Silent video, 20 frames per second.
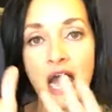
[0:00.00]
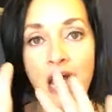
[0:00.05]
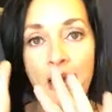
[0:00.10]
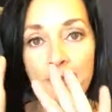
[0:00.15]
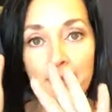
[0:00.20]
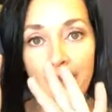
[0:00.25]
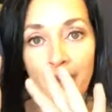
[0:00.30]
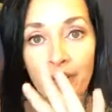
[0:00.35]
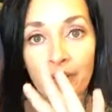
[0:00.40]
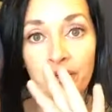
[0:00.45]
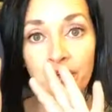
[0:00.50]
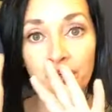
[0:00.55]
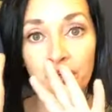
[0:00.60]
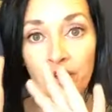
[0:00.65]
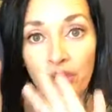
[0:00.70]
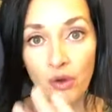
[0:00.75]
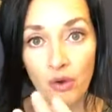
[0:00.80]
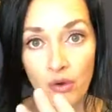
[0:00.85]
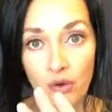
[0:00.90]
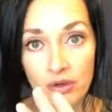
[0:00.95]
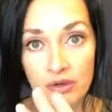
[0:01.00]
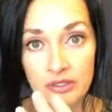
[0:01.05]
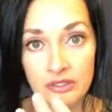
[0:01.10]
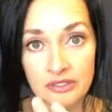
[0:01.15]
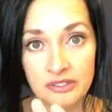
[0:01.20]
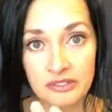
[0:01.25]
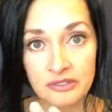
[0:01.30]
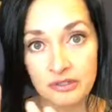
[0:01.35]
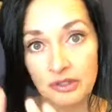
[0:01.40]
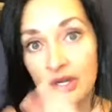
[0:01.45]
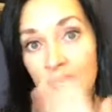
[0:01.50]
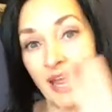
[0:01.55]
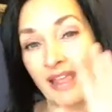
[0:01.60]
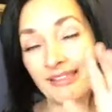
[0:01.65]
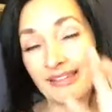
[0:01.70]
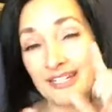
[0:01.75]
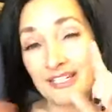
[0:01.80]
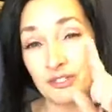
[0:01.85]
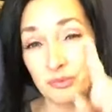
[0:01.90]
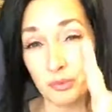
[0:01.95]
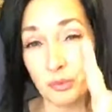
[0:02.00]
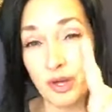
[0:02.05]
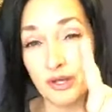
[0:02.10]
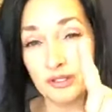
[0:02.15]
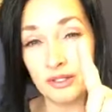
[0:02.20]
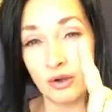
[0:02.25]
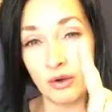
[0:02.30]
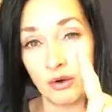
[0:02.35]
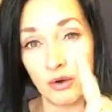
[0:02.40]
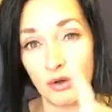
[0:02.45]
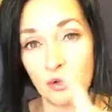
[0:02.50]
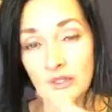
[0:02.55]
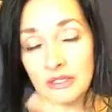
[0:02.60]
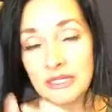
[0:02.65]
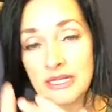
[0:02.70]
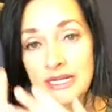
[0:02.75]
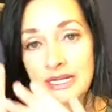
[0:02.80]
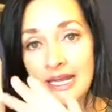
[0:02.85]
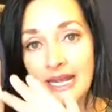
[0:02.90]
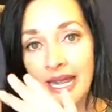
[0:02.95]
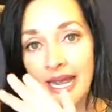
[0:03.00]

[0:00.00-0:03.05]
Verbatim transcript: about your goals or at least one goal